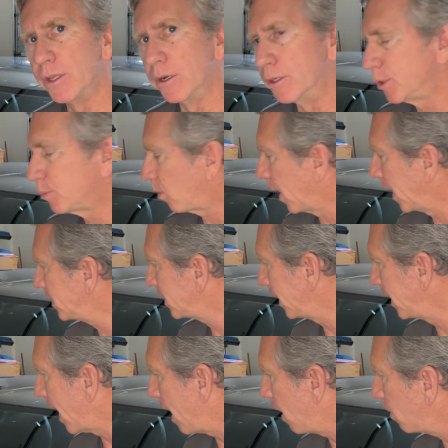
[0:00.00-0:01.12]
those
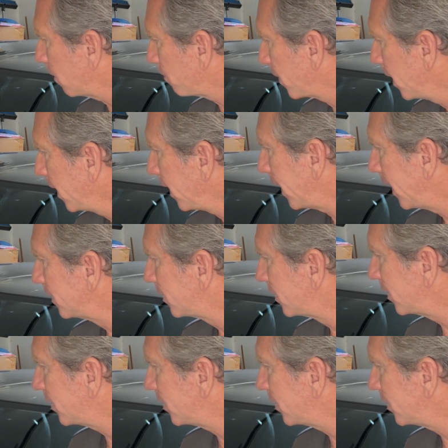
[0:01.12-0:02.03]
pricing out is the